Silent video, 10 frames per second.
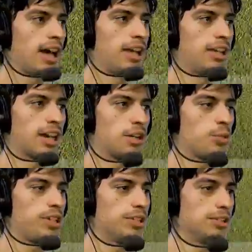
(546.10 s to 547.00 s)
You got a
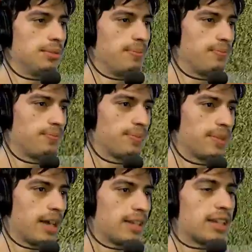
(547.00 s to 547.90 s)
wheel.
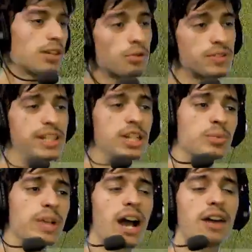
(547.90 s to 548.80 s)
And then over here
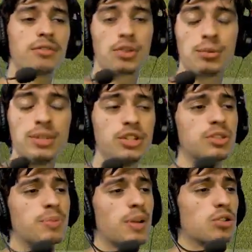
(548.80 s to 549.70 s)
we have 3 new
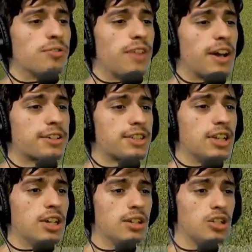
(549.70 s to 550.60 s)
special effects.
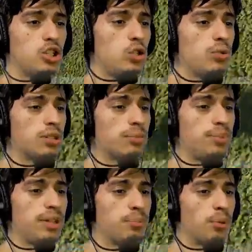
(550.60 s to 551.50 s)
2 of them
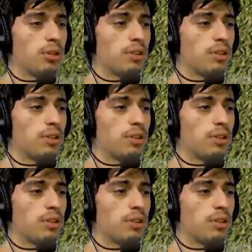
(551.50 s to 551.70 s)
being bullet